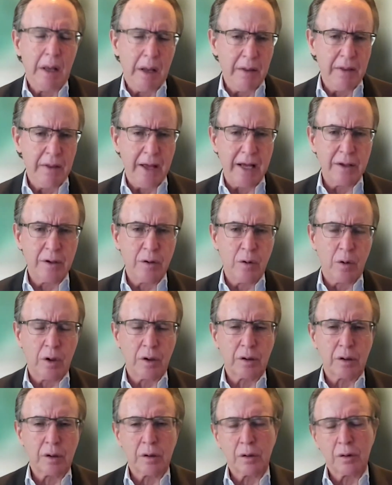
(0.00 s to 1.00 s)
that
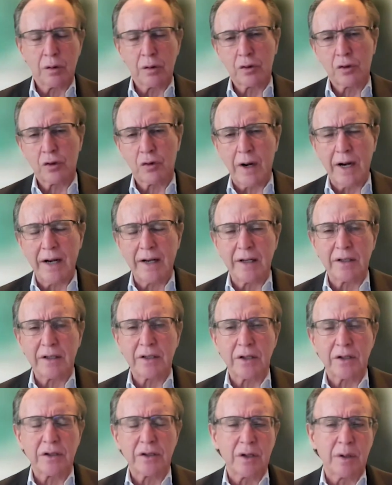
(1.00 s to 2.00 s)
your trading
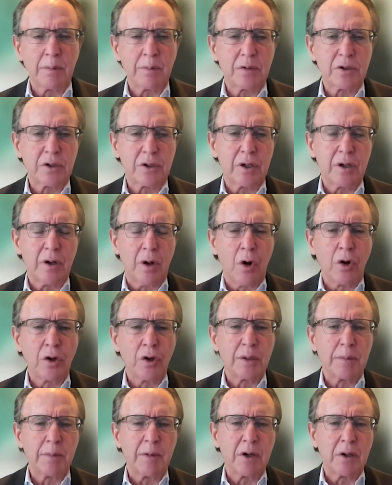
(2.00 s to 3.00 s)
system should
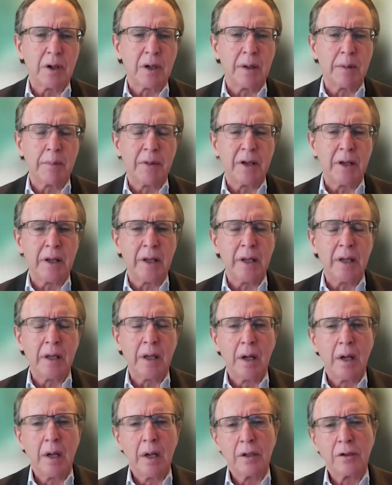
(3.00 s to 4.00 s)
ultimately
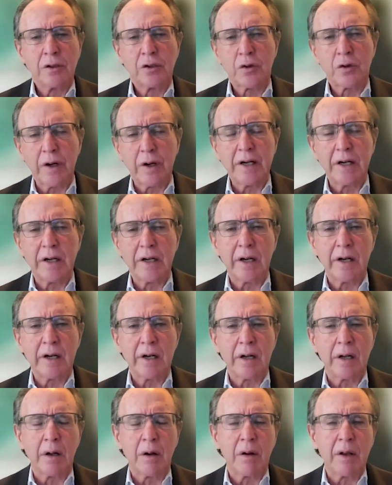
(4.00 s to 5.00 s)
be treated in
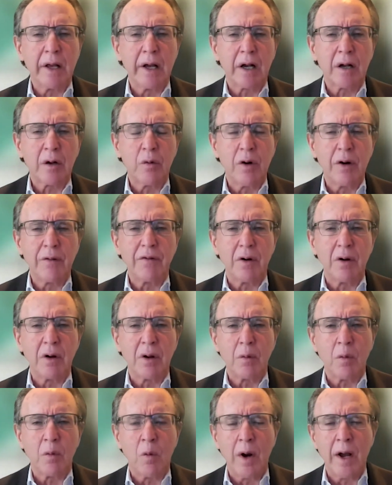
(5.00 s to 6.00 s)
an
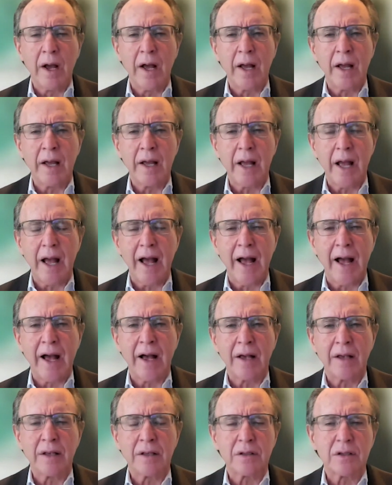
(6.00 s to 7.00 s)
equivalent way
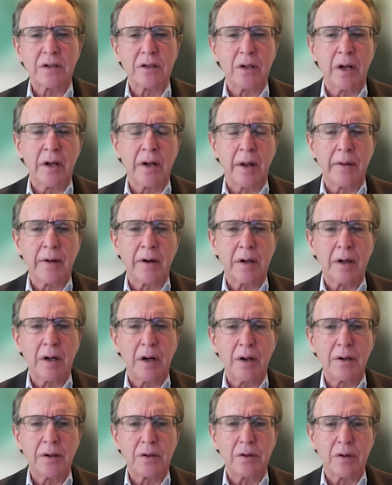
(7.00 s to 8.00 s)
as another
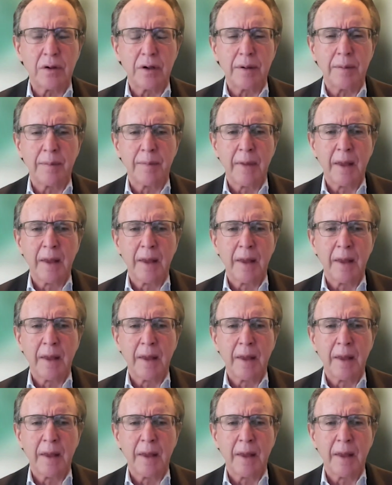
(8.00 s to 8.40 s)
country.